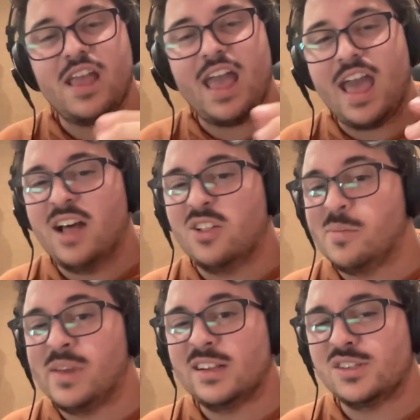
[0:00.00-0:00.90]

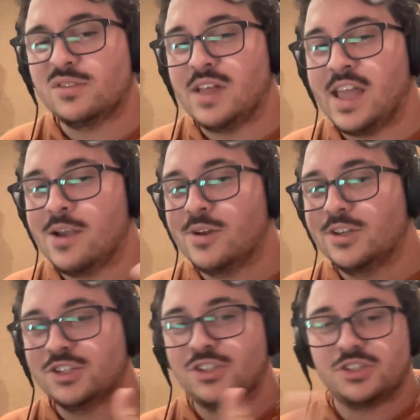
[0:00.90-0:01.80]
elements of language
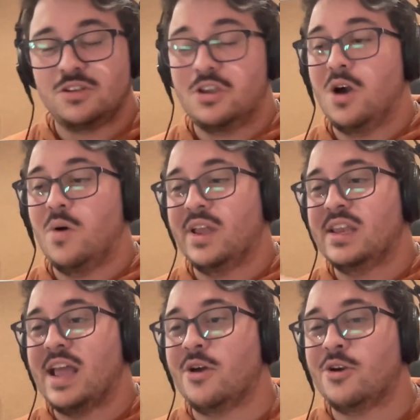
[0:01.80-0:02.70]
and just going
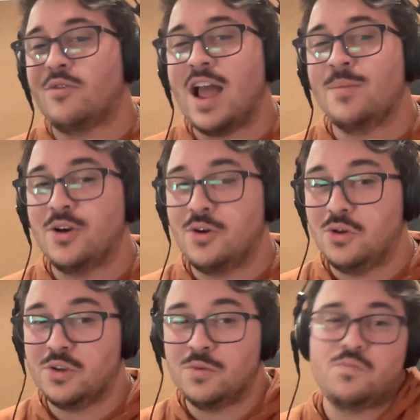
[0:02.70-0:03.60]
down a rabbit
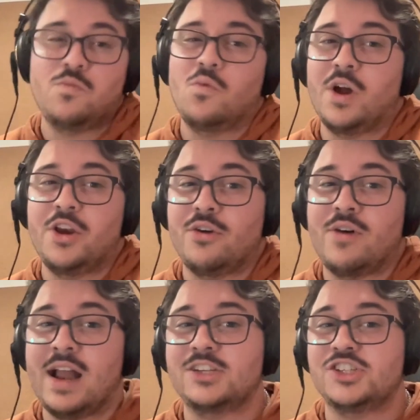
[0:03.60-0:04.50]
hole in one
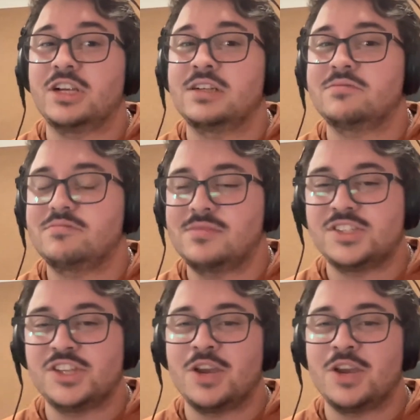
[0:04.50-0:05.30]
direction and seeing